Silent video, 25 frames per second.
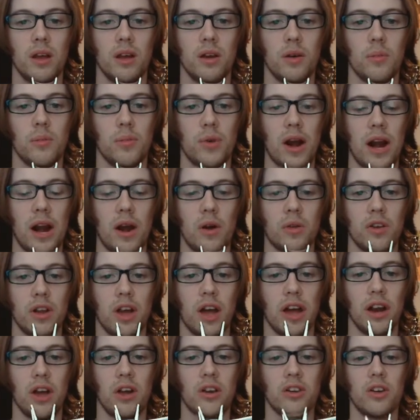Brown,
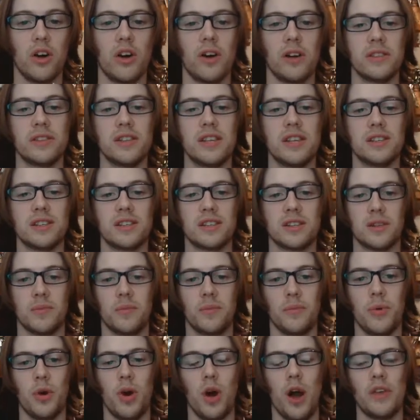and I got this,
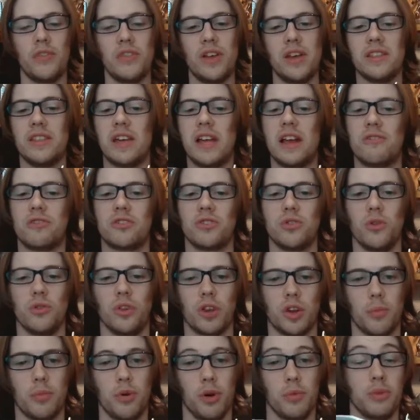they have sort of
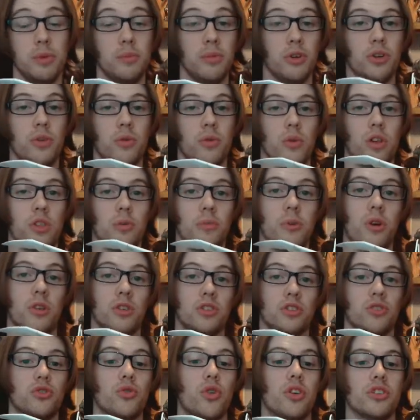like a purpley blue on the
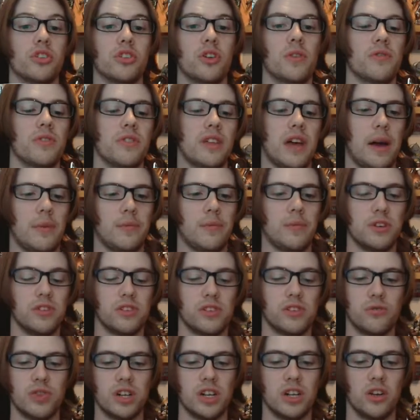box. I tried to go for that because
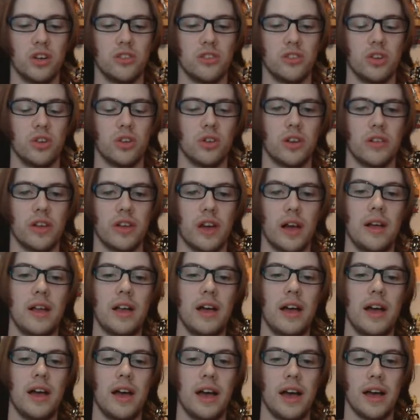I really like the look of that,
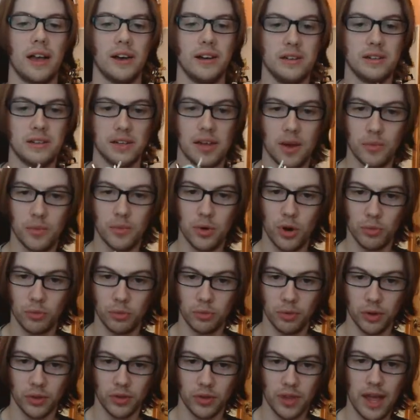and purple
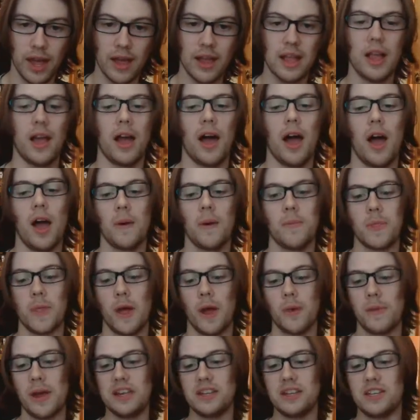blue there. I
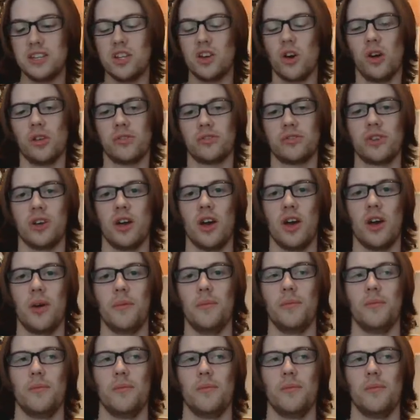basically got I